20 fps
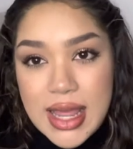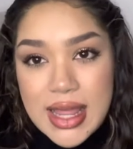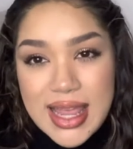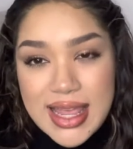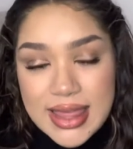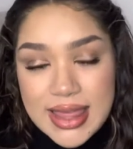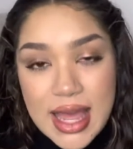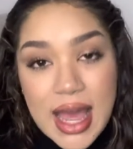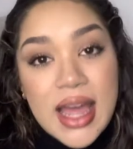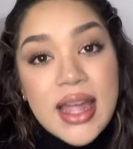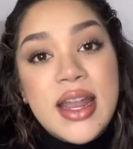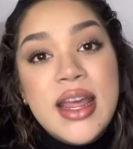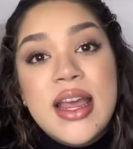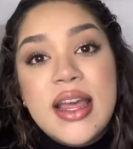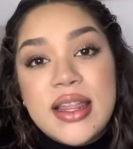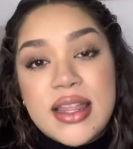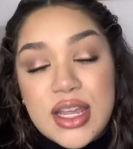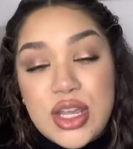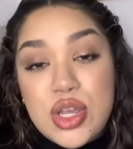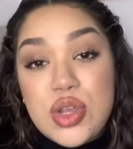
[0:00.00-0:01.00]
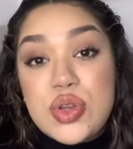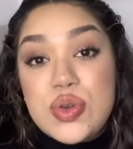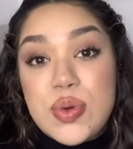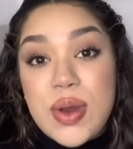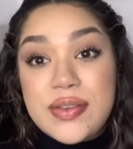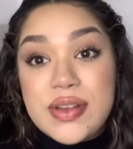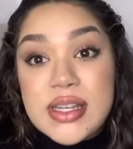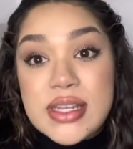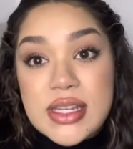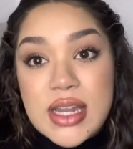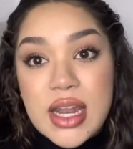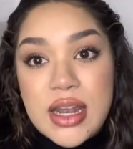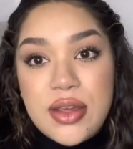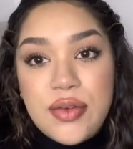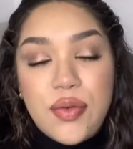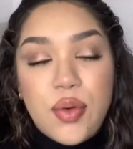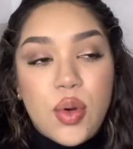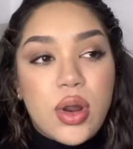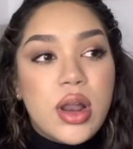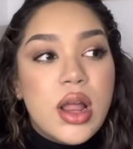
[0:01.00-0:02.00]
like that that you do have to study
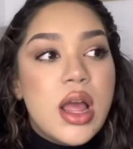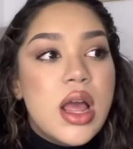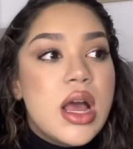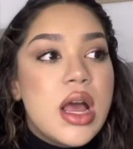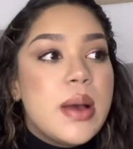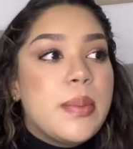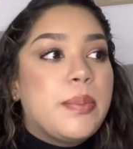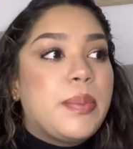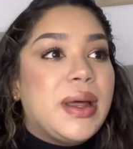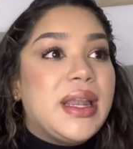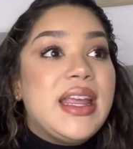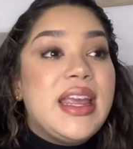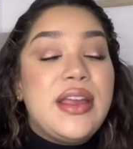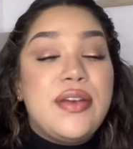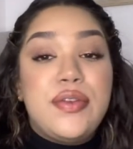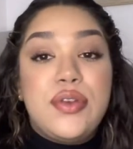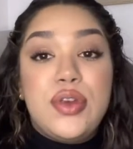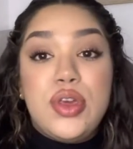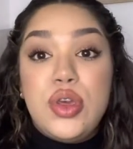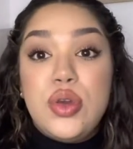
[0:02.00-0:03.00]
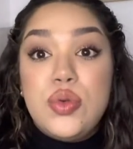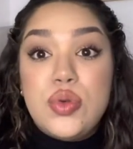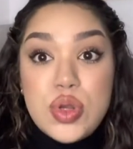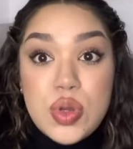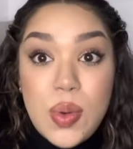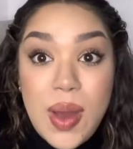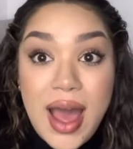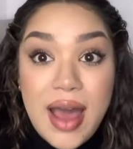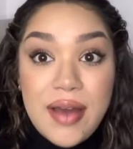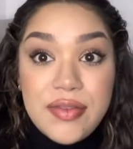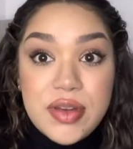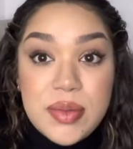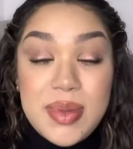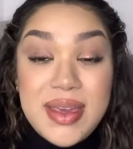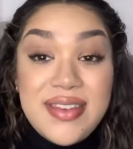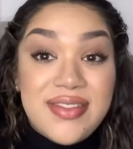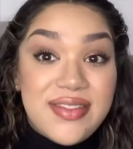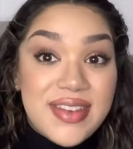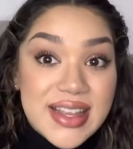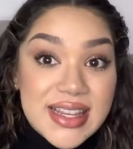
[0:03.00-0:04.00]
for. But if you do have to be
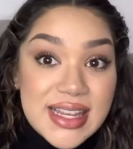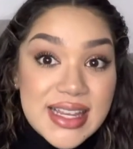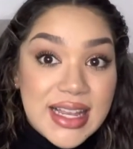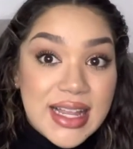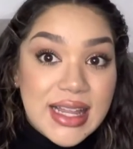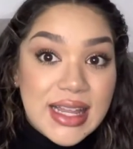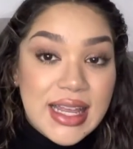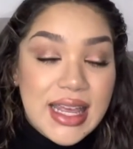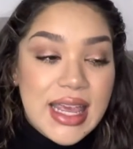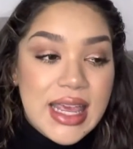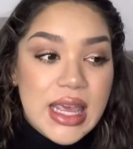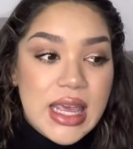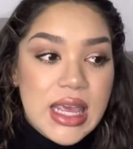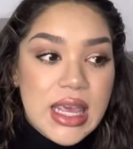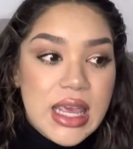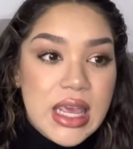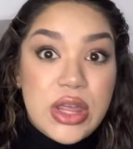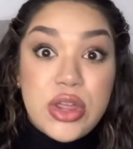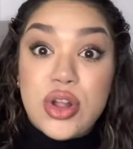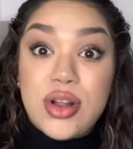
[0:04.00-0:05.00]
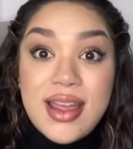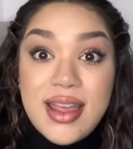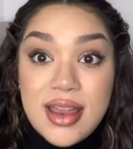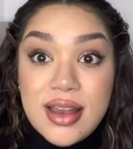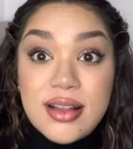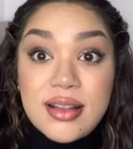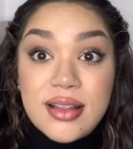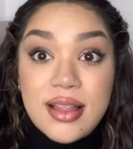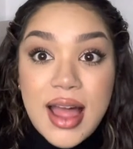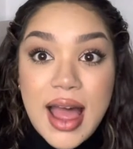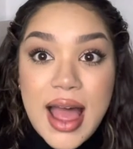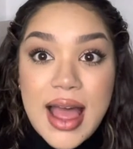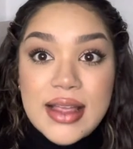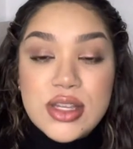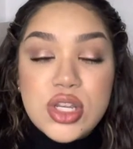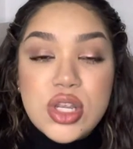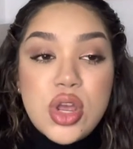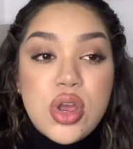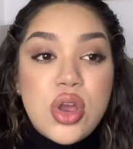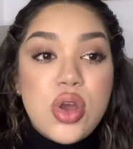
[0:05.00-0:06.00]
physically either in
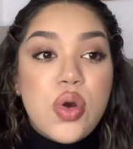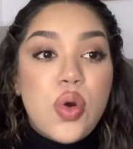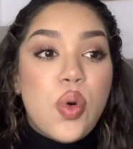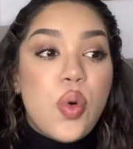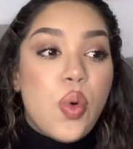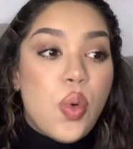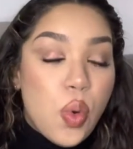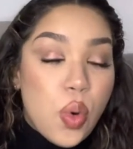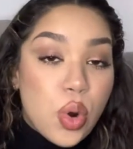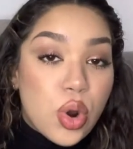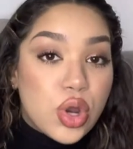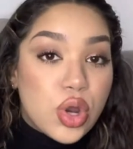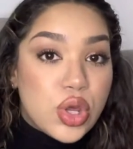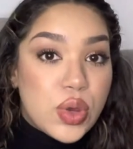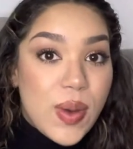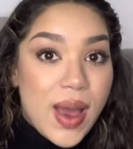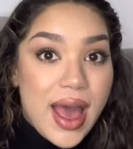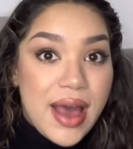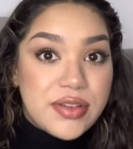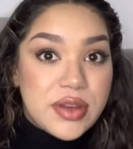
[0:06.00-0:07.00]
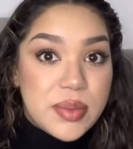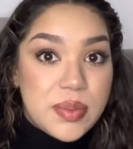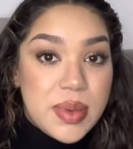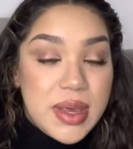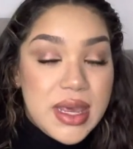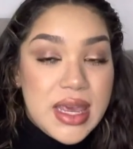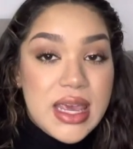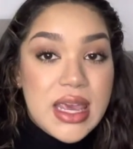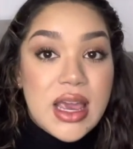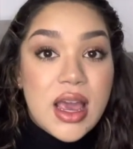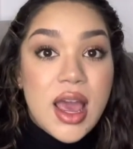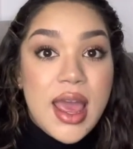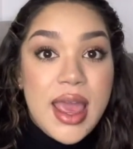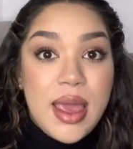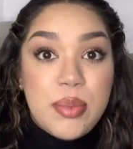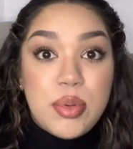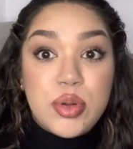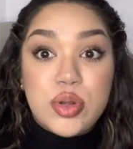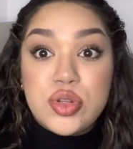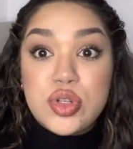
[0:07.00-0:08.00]
class, or you have to be
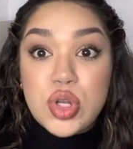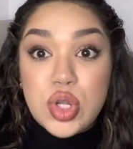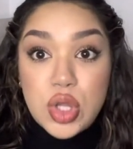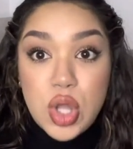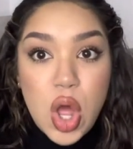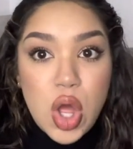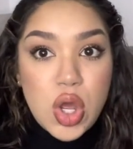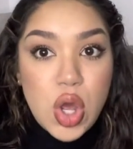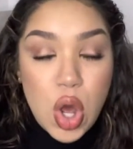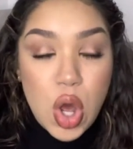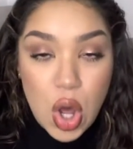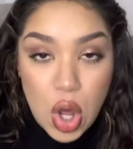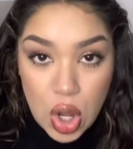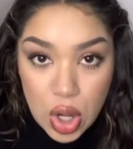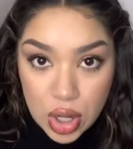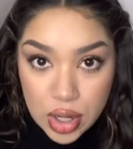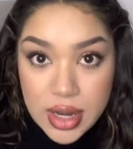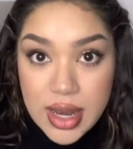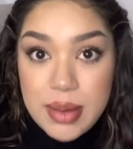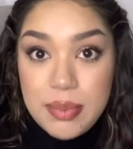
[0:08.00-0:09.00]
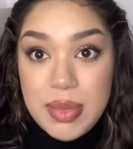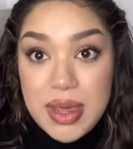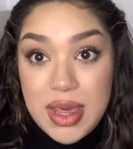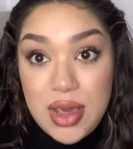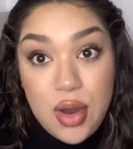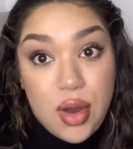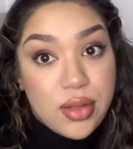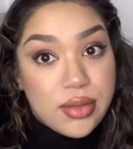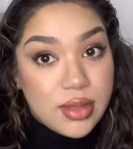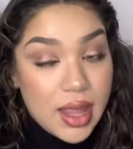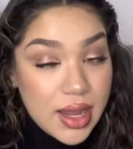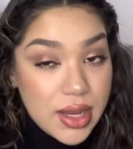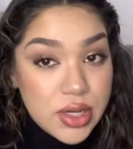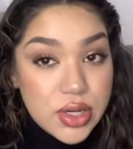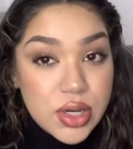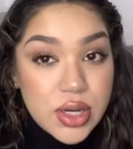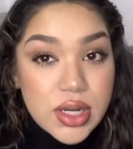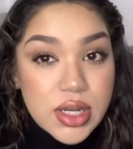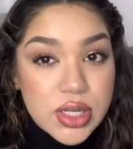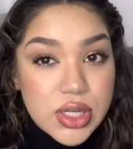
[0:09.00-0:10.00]
able to log on and be online
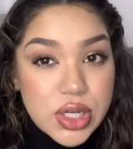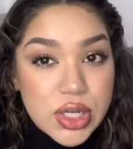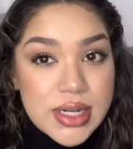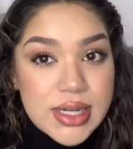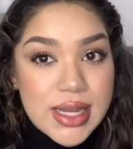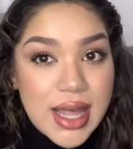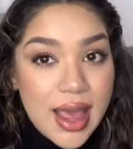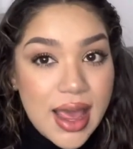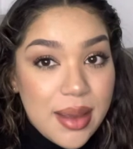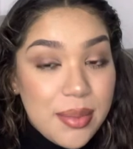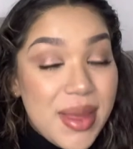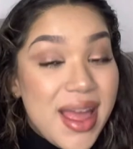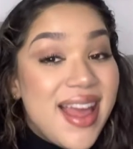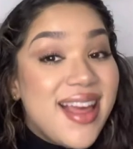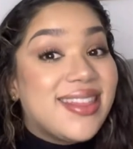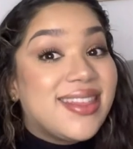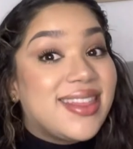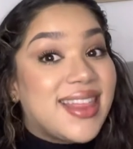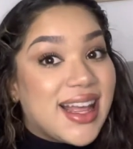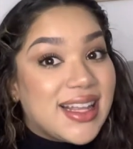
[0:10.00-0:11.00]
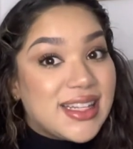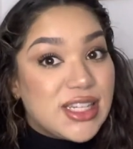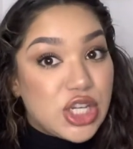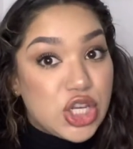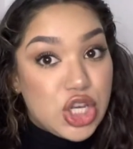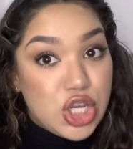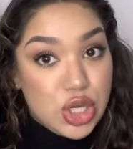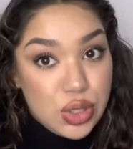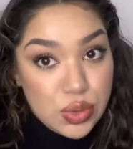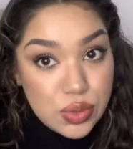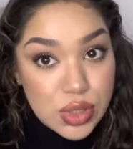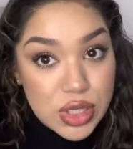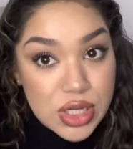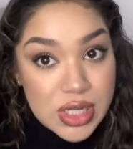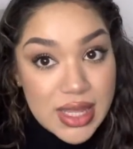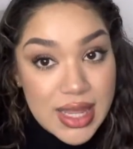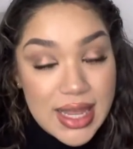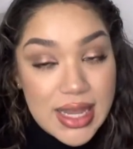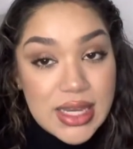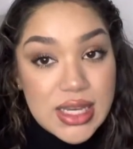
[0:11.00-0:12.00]
during a certain time, that's a huge
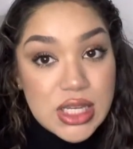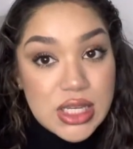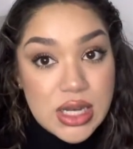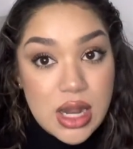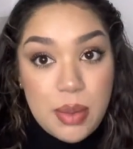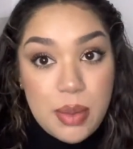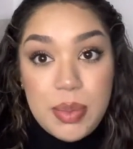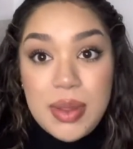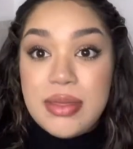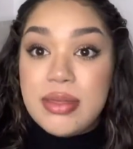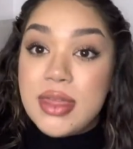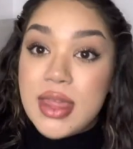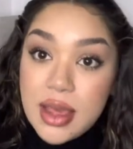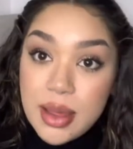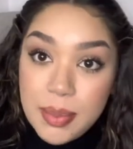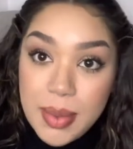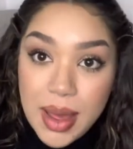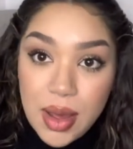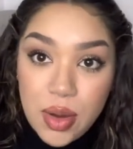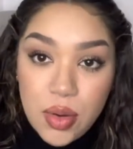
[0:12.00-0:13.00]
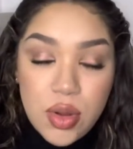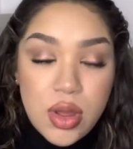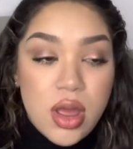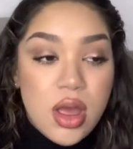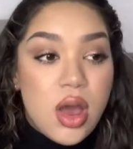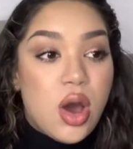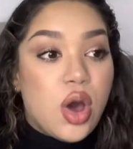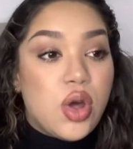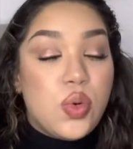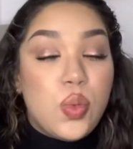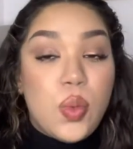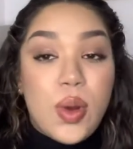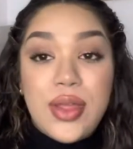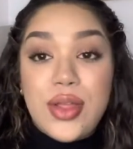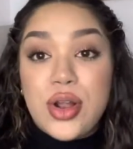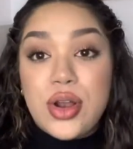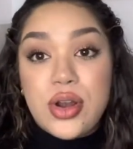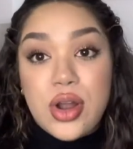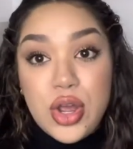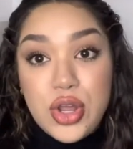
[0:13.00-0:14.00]
thing to stop and think about on whether
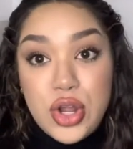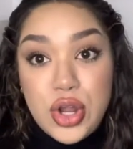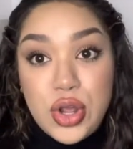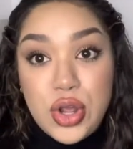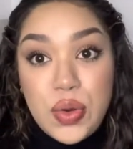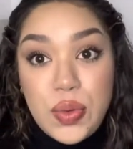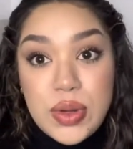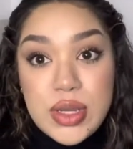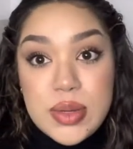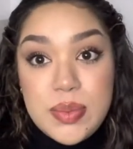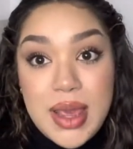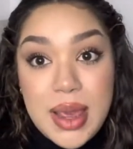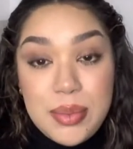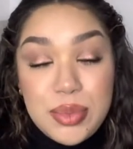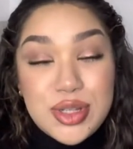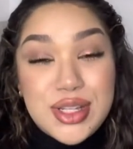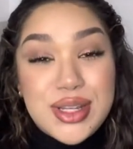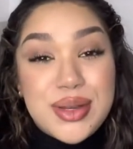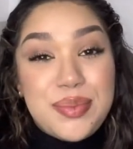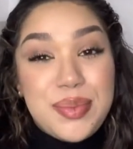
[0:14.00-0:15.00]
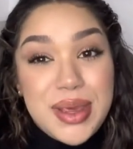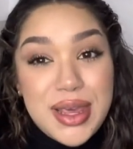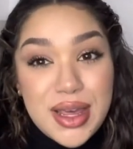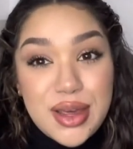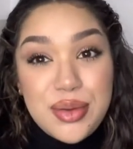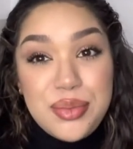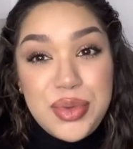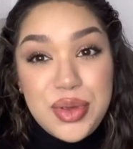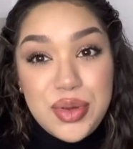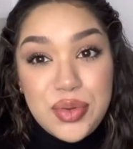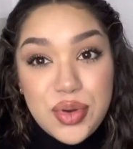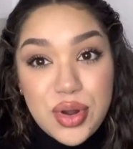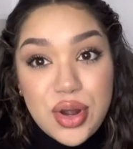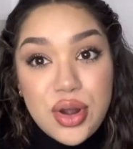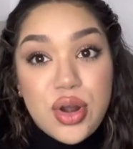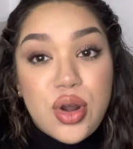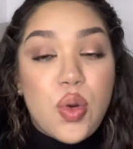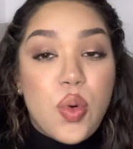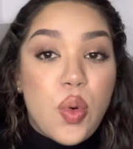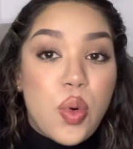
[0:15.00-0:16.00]
or not you're going to be able to be a
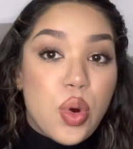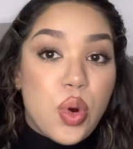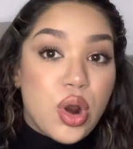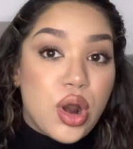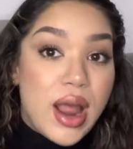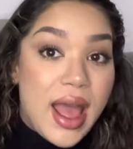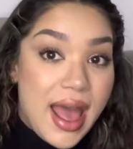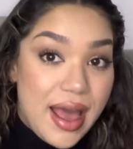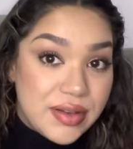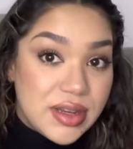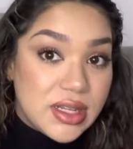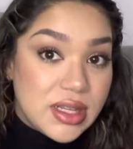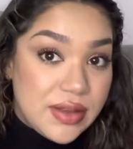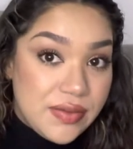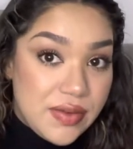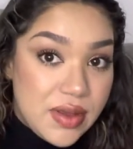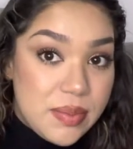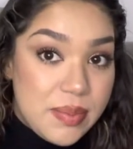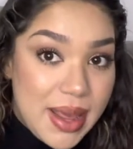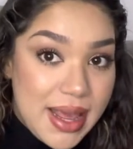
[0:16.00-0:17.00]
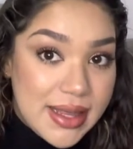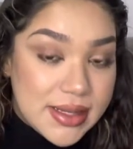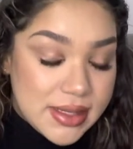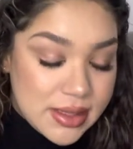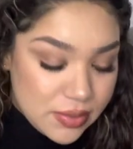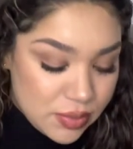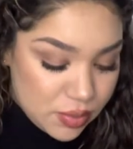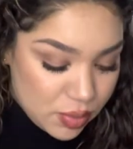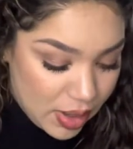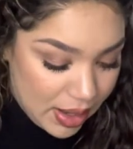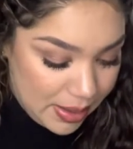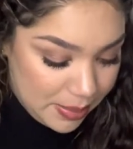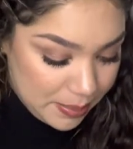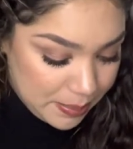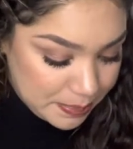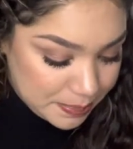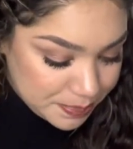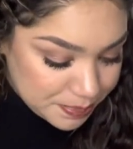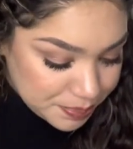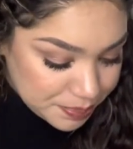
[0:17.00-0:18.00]
commuter or have to live in base, right?
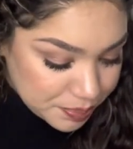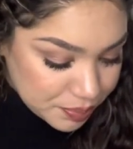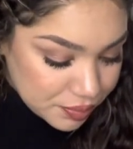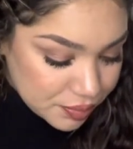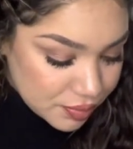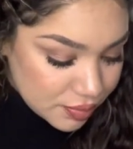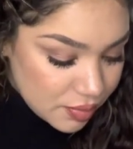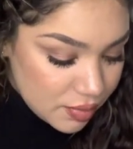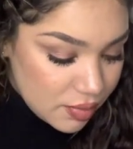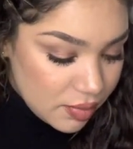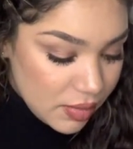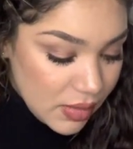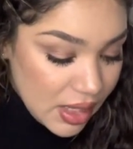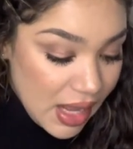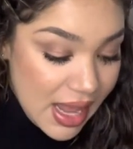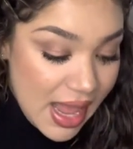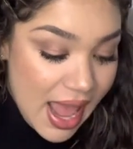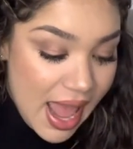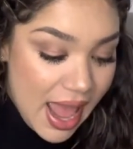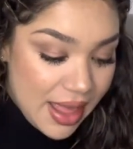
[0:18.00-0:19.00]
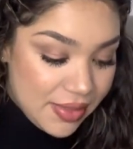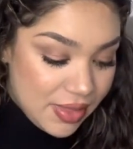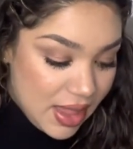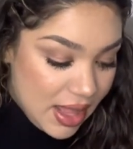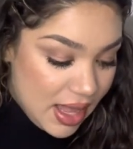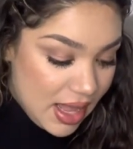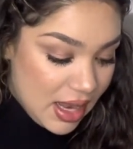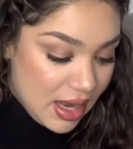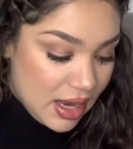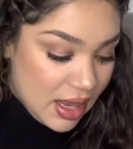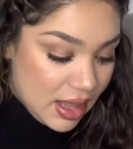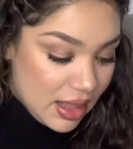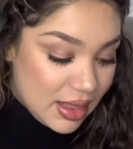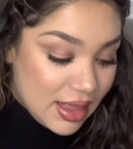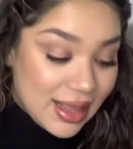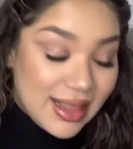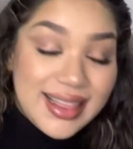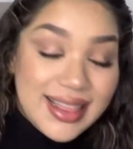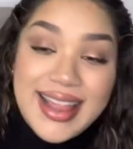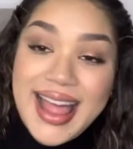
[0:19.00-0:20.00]
And then the
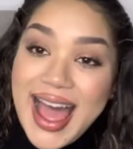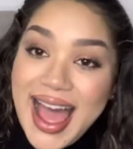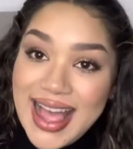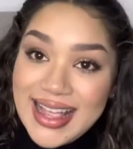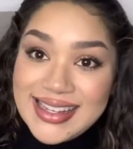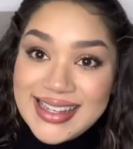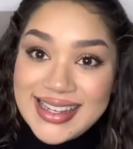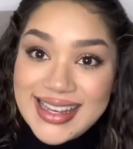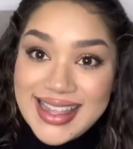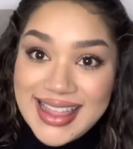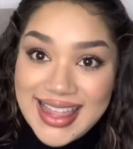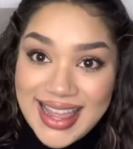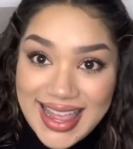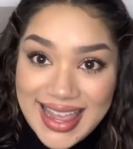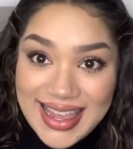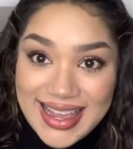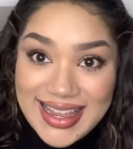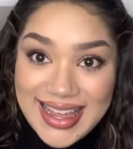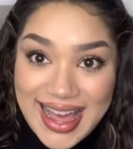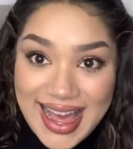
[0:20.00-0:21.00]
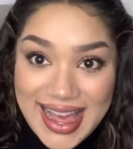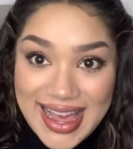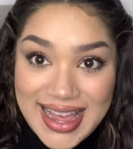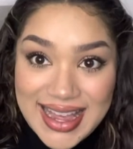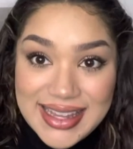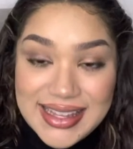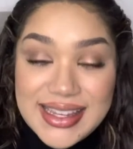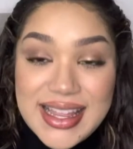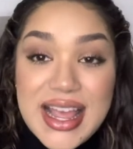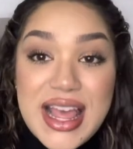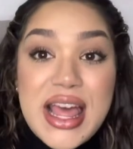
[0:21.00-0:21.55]
last thing, guys,